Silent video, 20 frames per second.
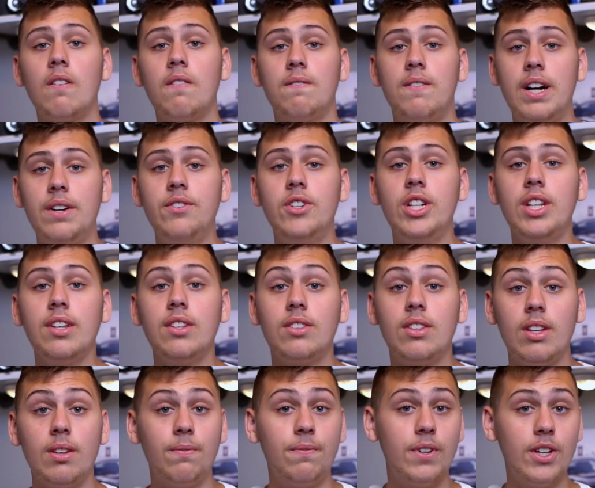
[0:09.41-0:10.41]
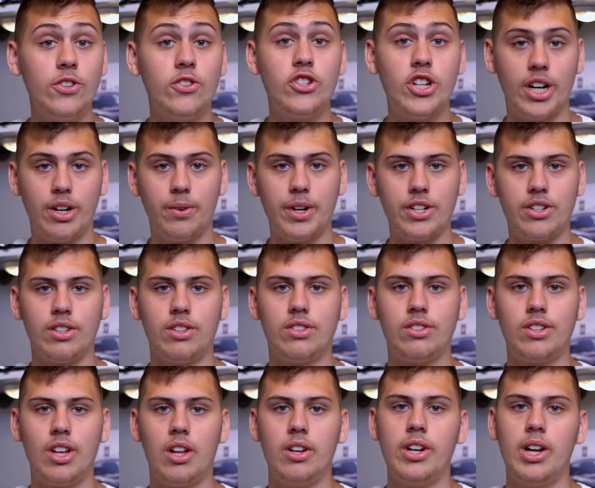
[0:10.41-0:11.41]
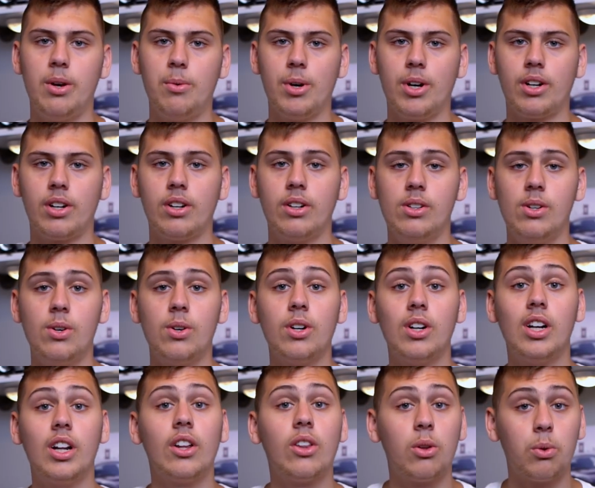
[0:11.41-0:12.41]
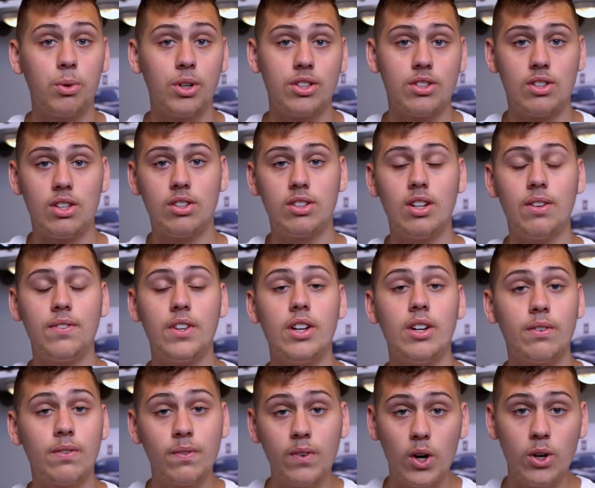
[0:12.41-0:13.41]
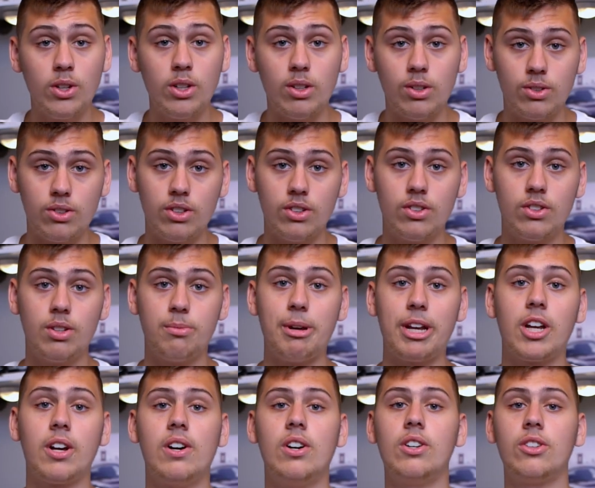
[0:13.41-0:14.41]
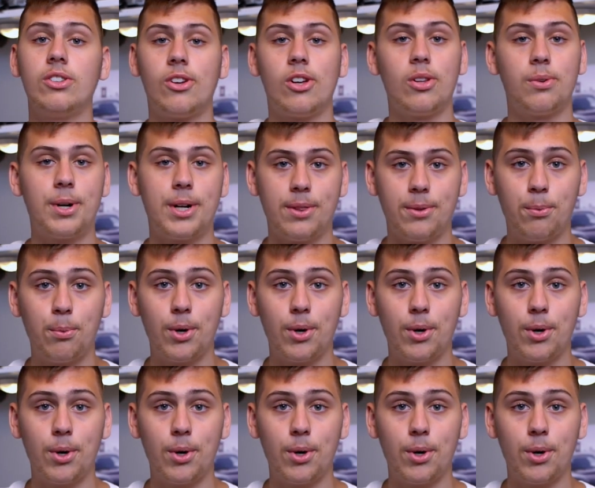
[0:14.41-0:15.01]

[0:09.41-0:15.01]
5G is the 5th generation cell network, or in other words, the stuff that your phone uses to make calls all around the